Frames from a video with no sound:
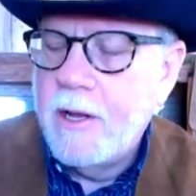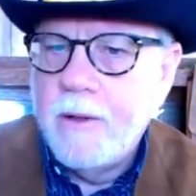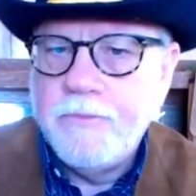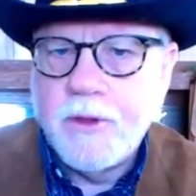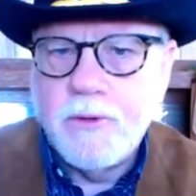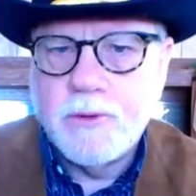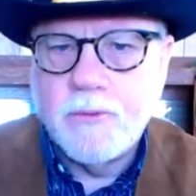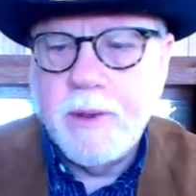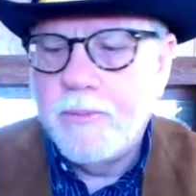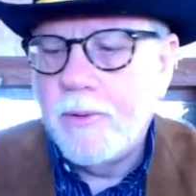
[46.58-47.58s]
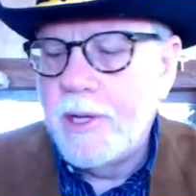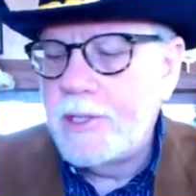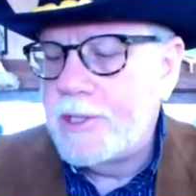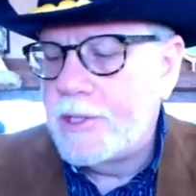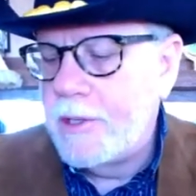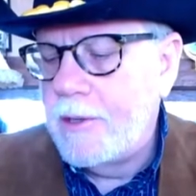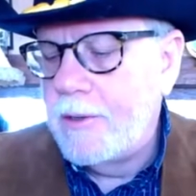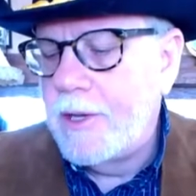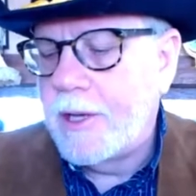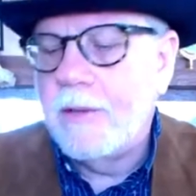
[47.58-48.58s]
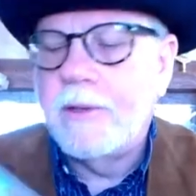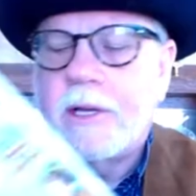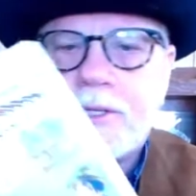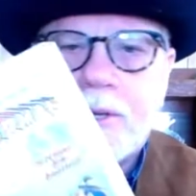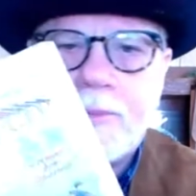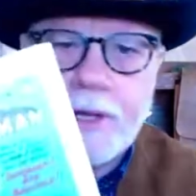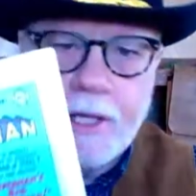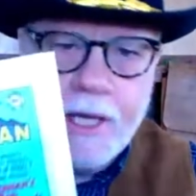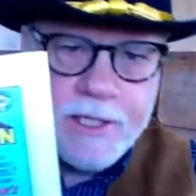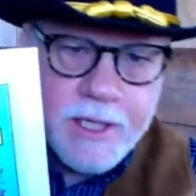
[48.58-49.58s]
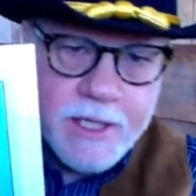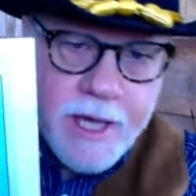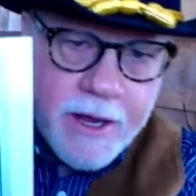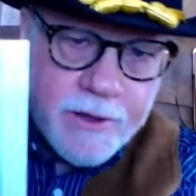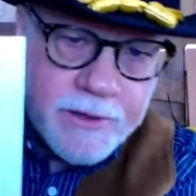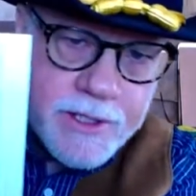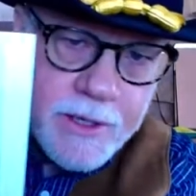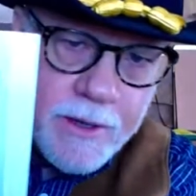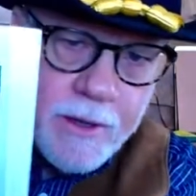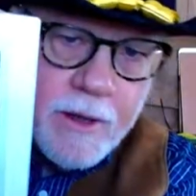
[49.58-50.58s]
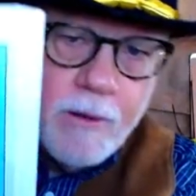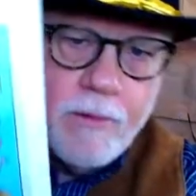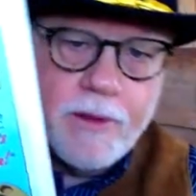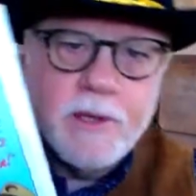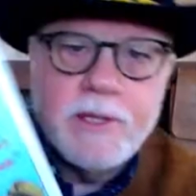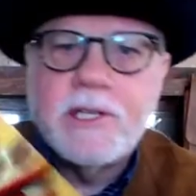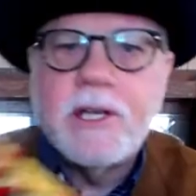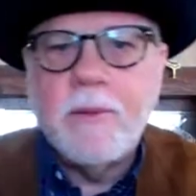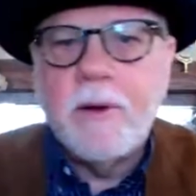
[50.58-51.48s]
which reprints the some of the classic tales with some of the